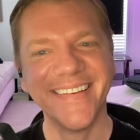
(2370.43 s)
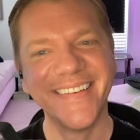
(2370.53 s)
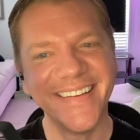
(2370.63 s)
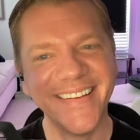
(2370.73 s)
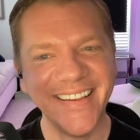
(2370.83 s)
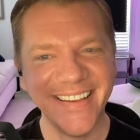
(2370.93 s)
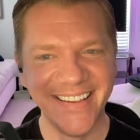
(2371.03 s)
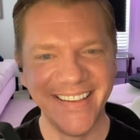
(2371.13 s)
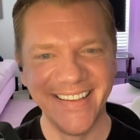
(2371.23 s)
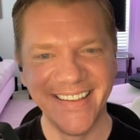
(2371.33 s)

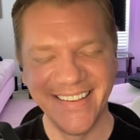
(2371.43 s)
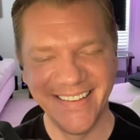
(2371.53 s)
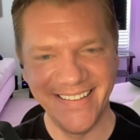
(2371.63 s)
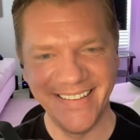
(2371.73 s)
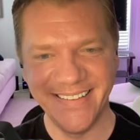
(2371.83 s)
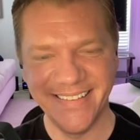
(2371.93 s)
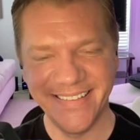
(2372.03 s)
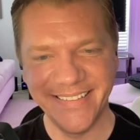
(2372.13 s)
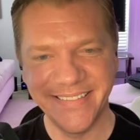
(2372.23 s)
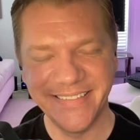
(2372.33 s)

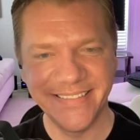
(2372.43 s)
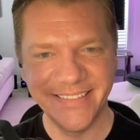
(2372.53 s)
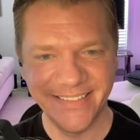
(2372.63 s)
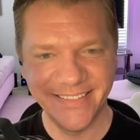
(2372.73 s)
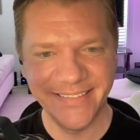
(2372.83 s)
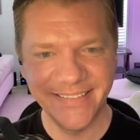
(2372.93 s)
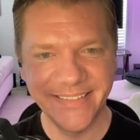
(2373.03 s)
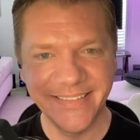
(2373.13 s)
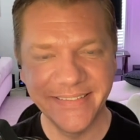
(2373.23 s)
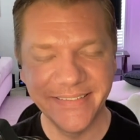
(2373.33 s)

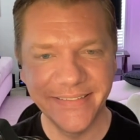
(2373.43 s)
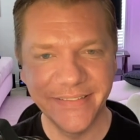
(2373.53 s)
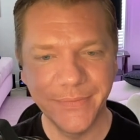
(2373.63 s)
[no speech]